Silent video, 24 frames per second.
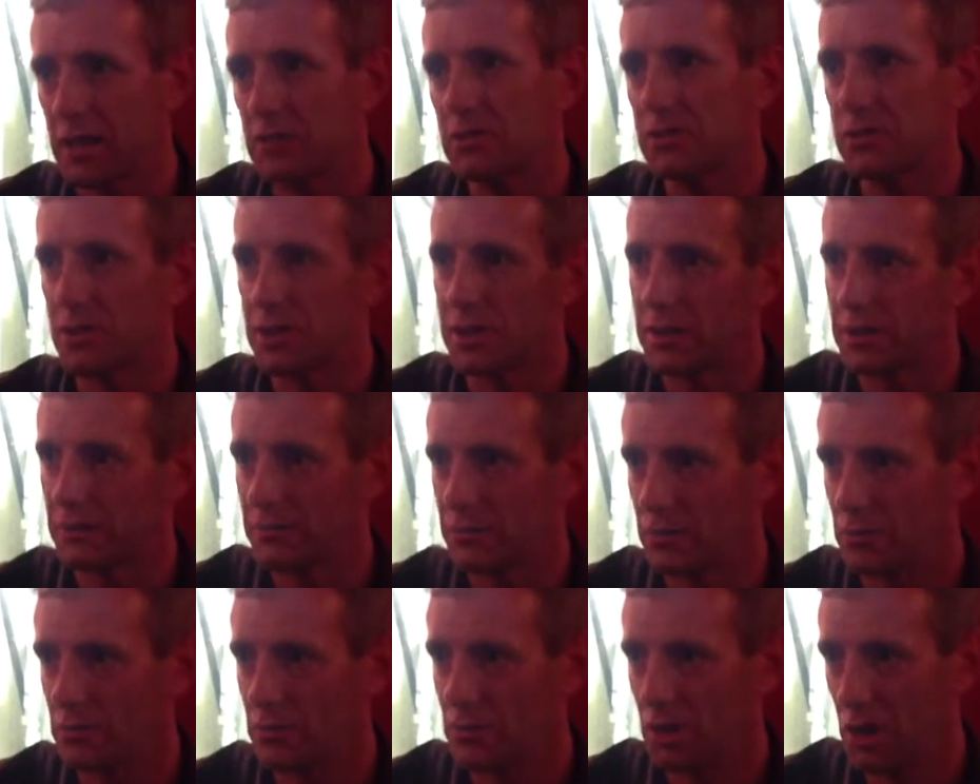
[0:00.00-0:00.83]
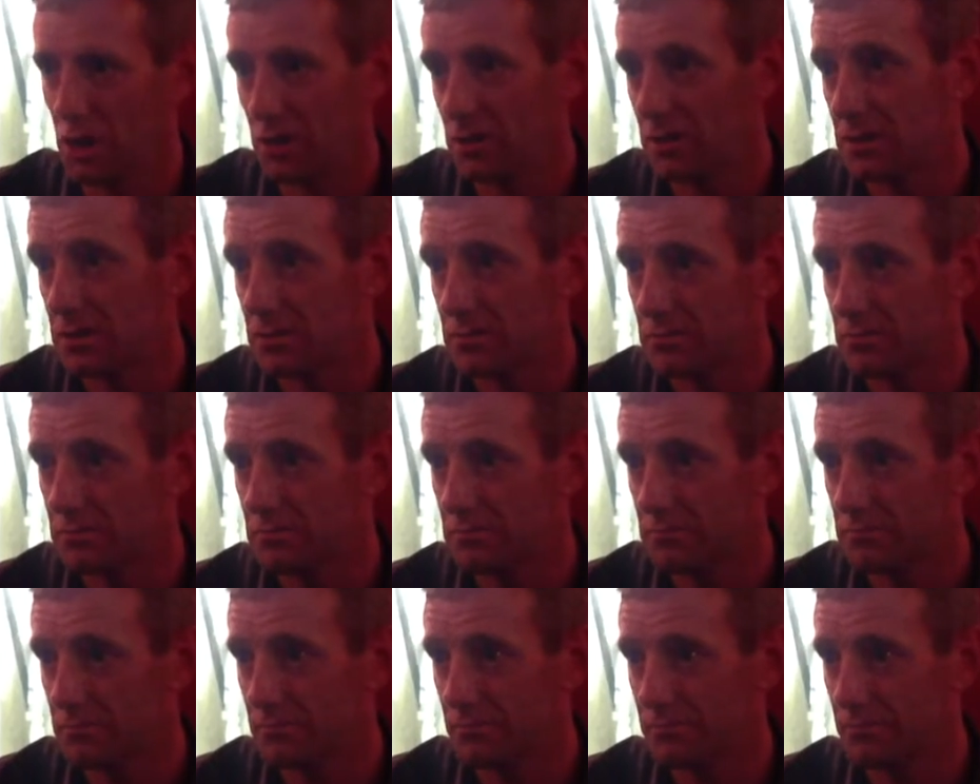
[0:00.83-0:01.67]
outside of Ireland
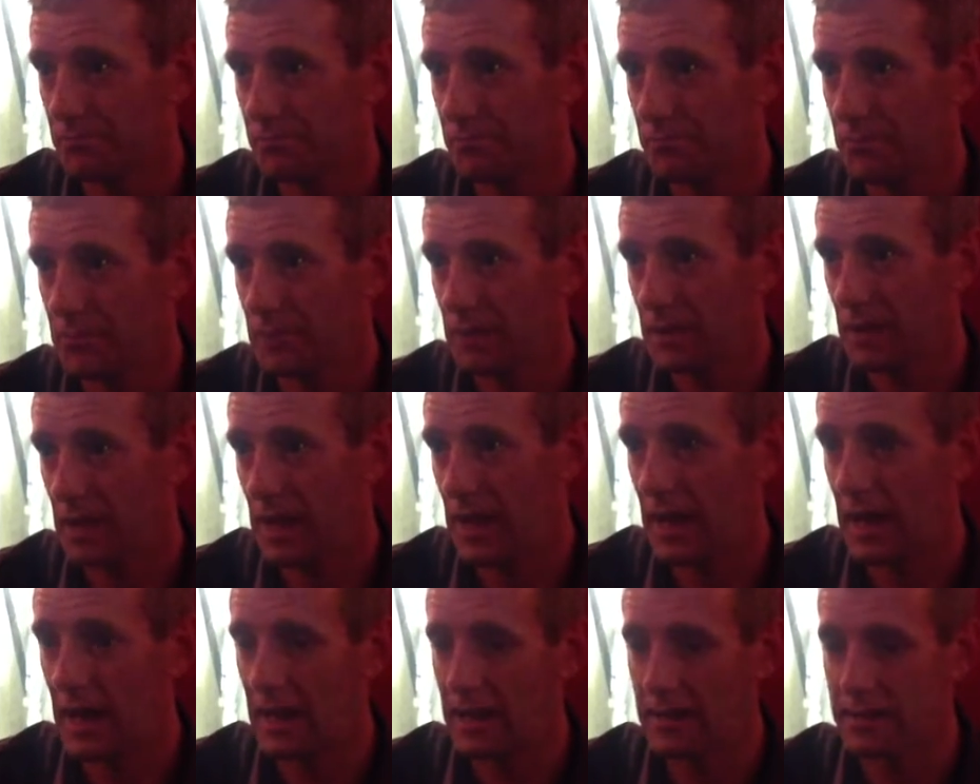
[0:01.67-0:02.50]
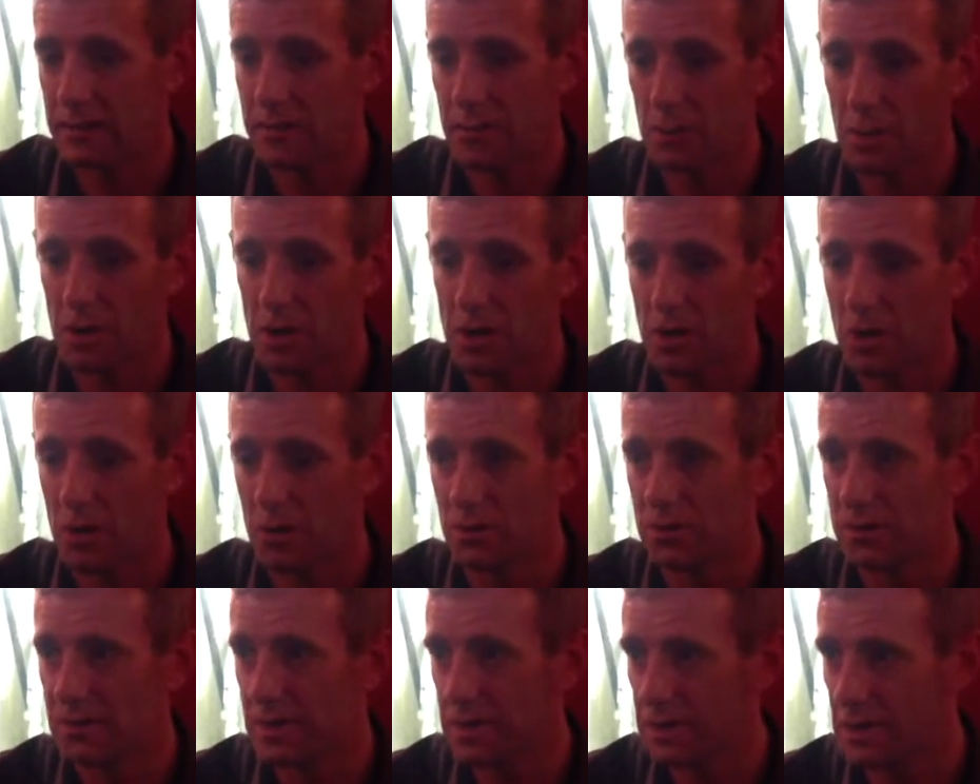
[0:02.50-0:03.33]
and they were
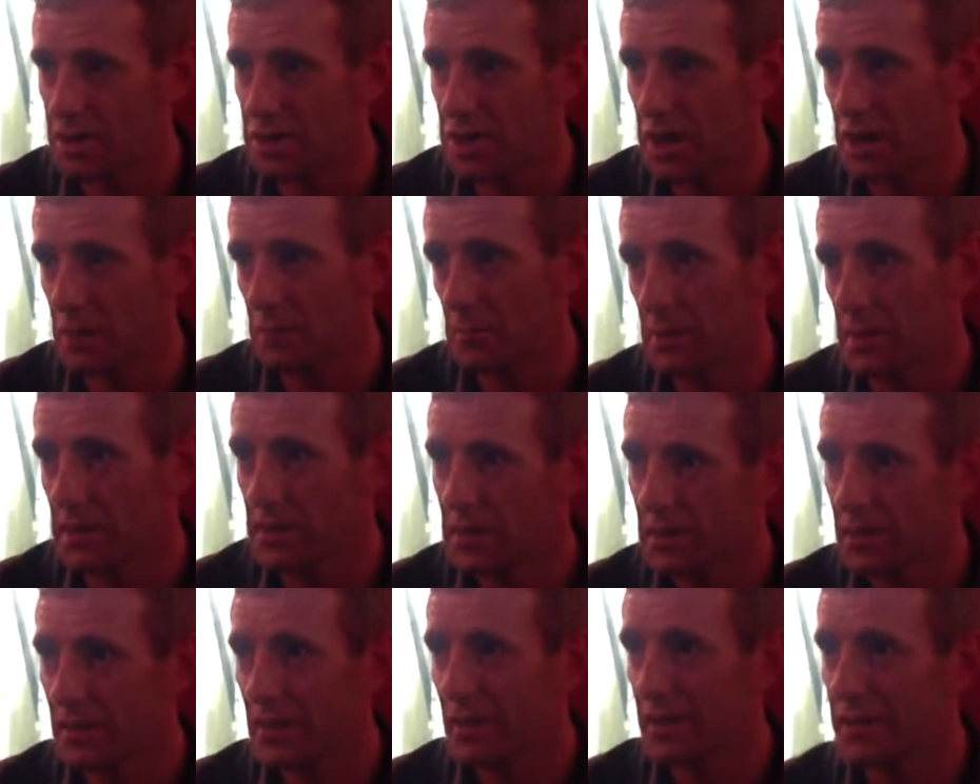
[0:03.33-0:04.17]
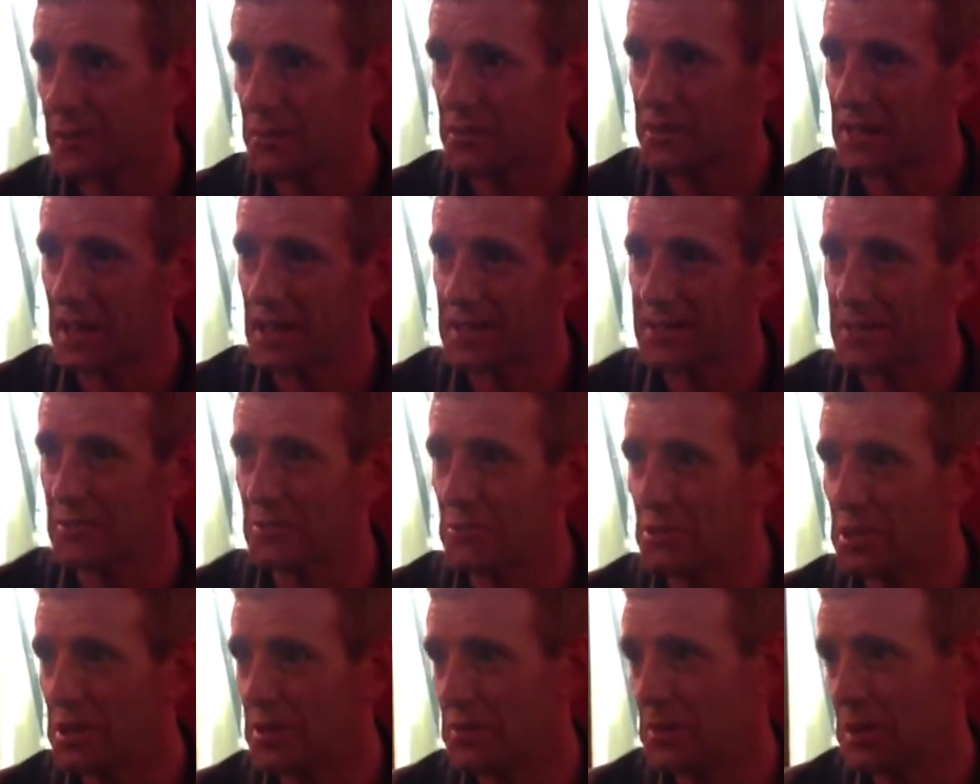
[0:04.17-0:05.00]
going, say, to Germany. They were tasting
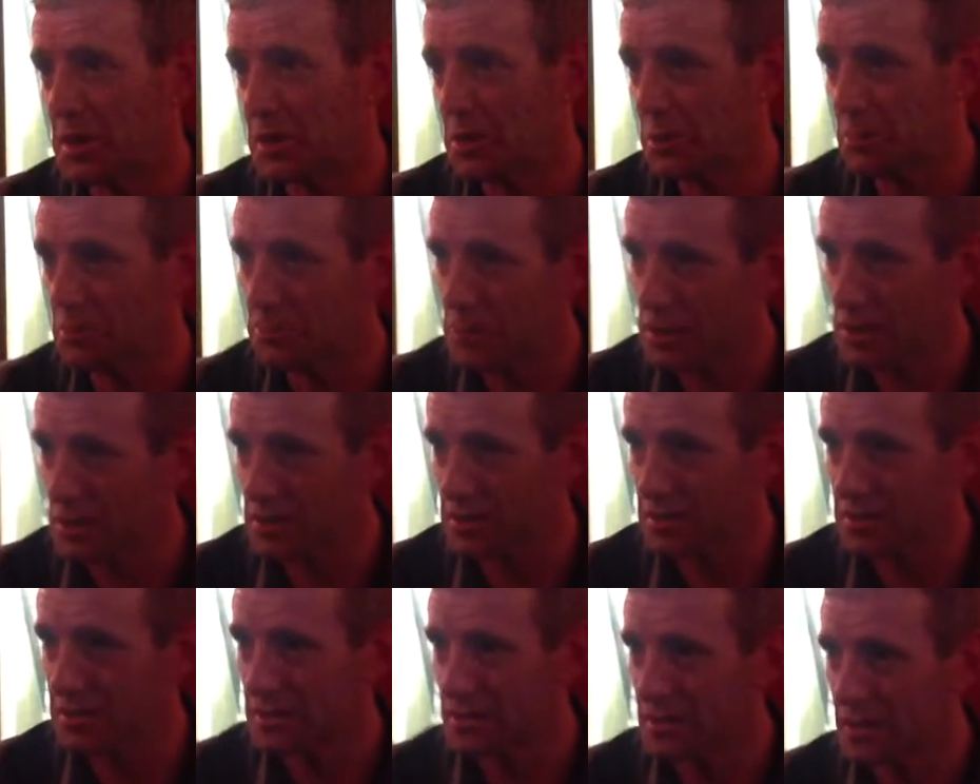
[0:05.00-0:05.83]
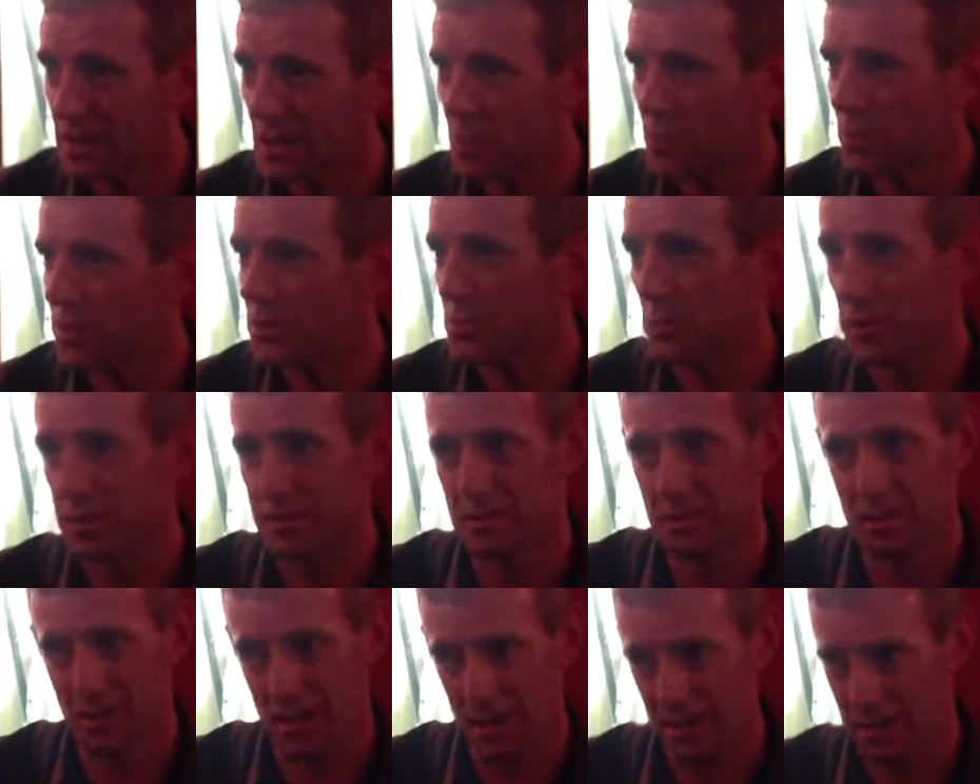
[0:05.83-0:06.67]
really, really good beers, which
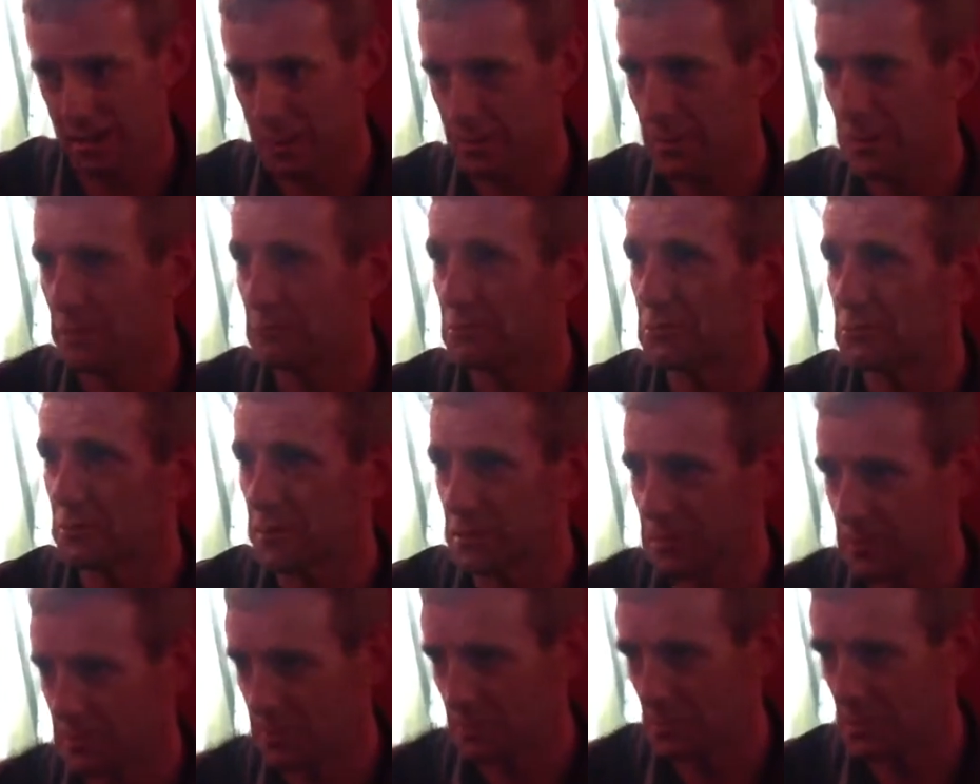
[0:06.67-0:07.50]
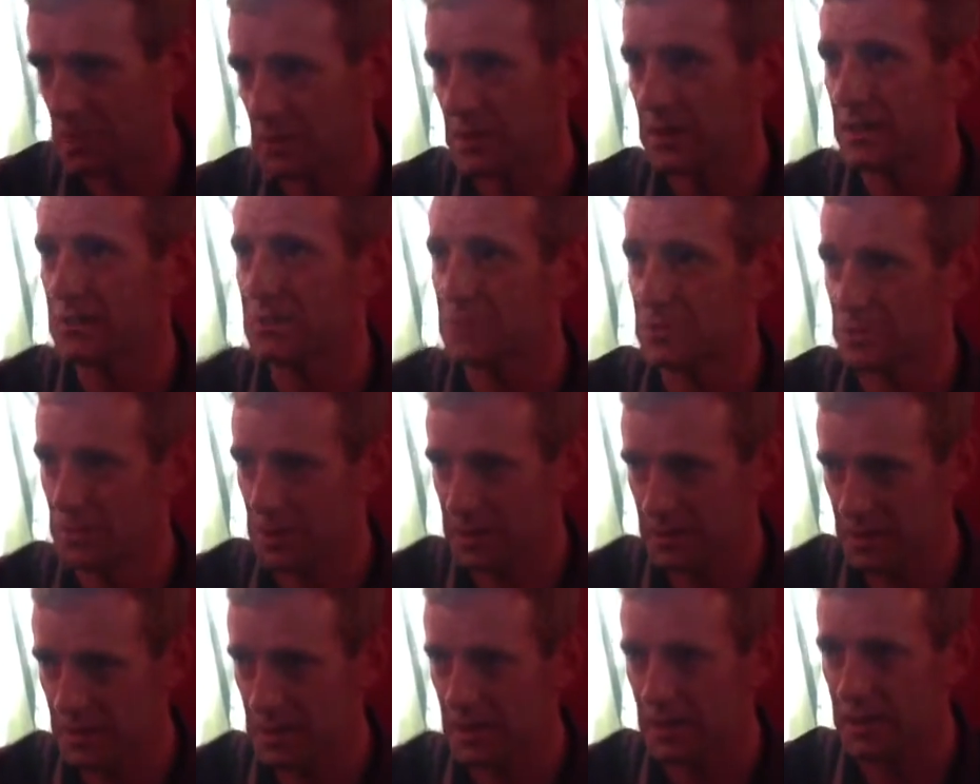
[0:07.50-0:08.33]
wasn't Carlsberg, which wasn't Smithwick's, which
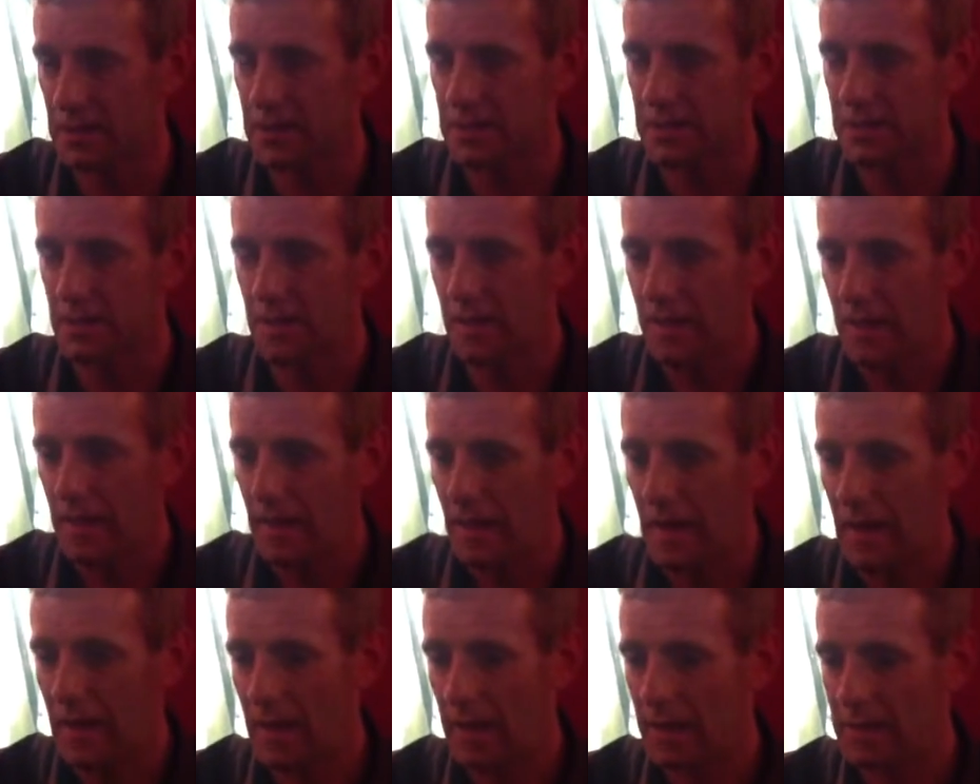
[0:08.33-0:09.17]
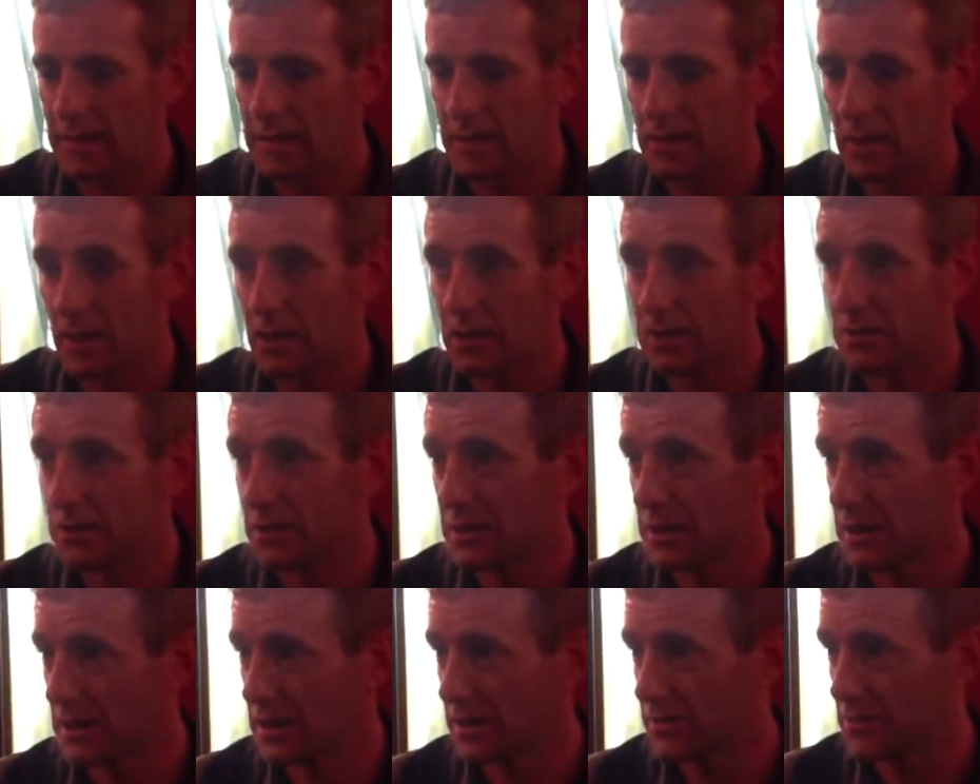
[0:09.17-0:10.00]
wasn't Guinness, and also
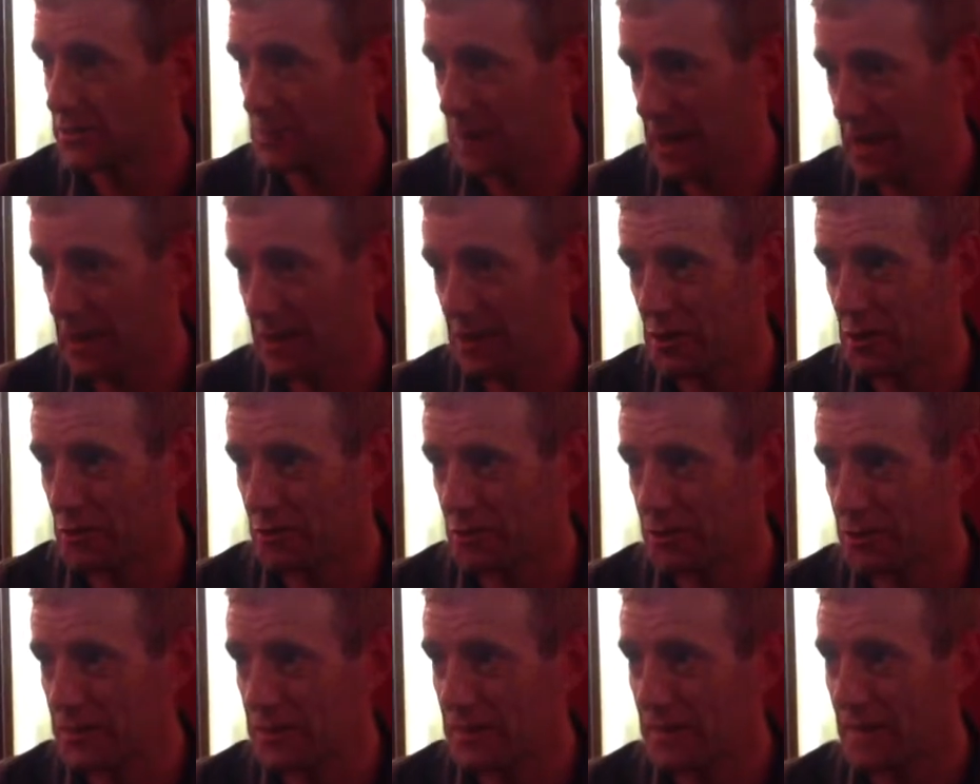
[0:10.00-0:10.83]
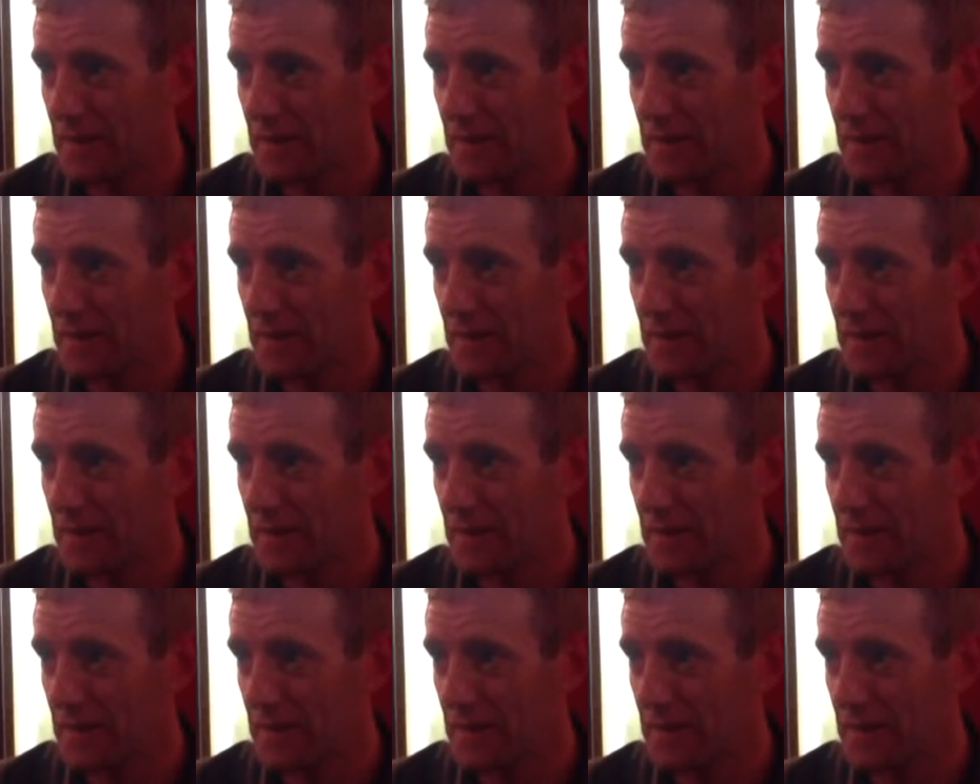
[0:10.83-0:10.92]
didn't give them hangovers.